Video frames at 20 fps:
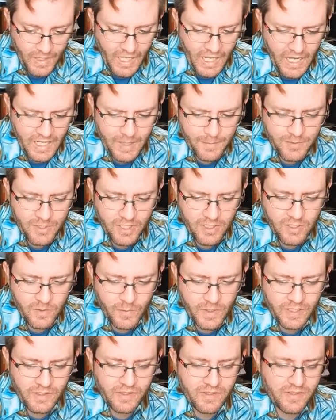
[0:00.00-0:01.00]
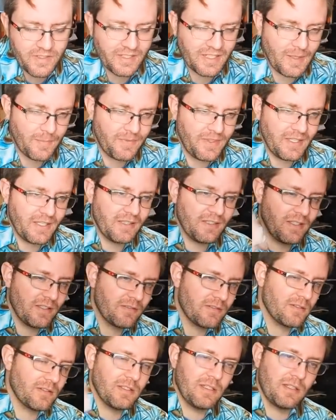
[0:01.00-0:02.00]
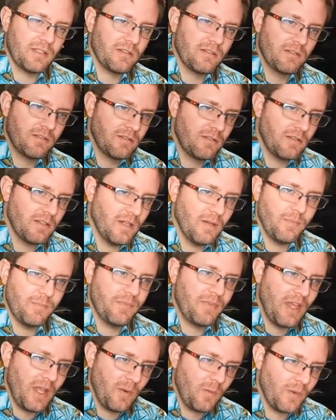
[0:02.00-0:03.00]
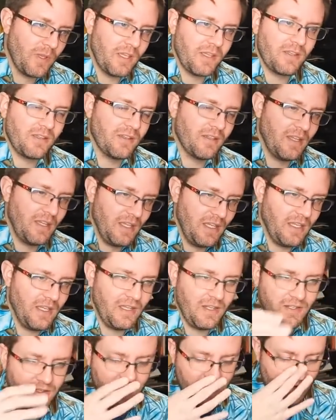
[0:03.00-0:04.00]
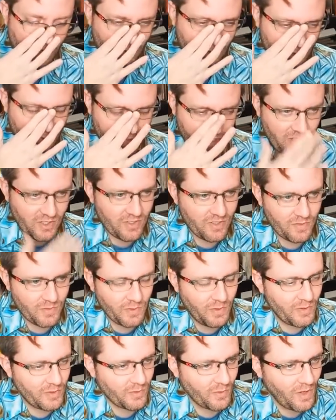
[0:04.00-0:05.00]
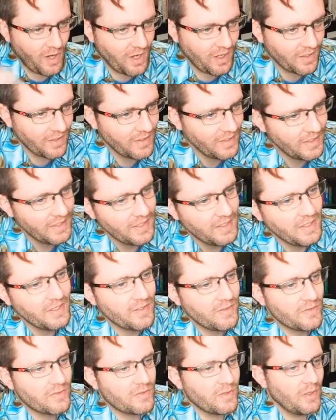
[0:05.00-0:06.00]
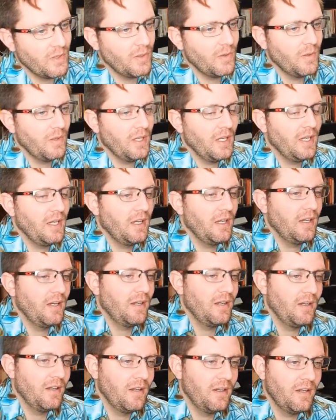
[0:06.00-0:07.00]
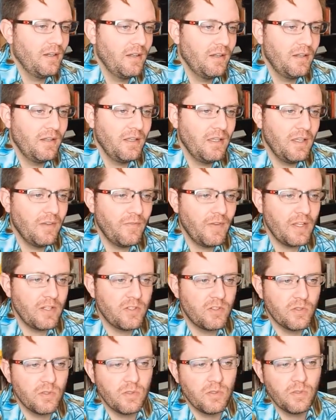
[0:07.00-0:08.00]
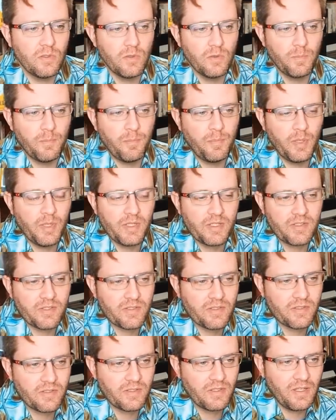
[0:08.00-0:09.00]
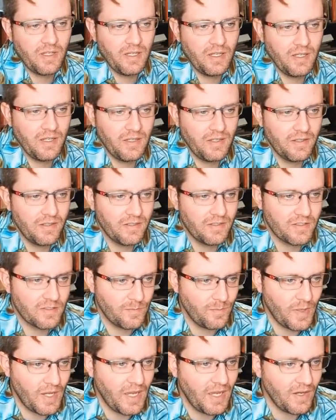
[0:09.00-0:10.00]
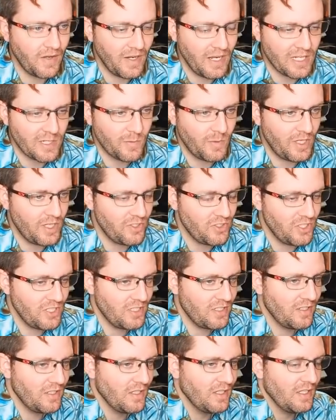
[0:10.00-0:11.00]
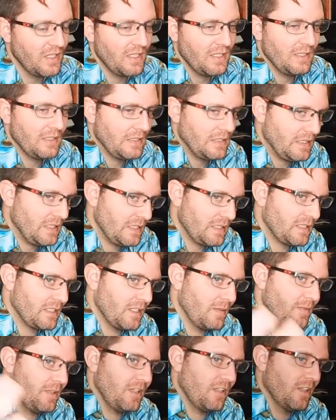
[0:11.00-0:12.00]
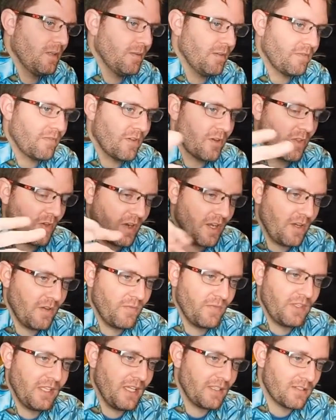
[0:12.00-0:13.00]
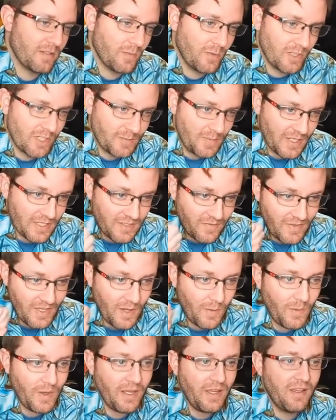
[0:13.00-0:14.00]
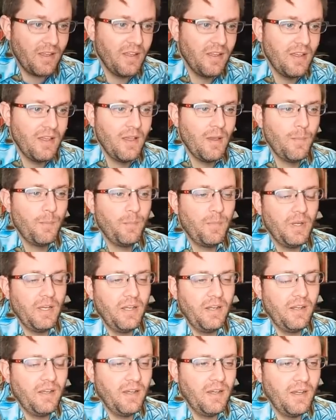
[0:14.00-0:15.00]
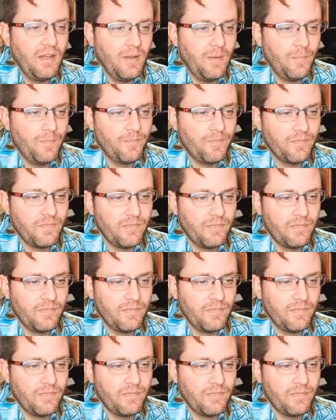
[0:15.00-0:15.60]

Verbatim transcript: I kept trying to do weeklies because I kept thinking things were going to like dump that week and everyone's predictions were always wrong. So uh, if I do puts on SPY or HYG, it's going to be a little bit further out. Yes, they're more expensive that way, but um,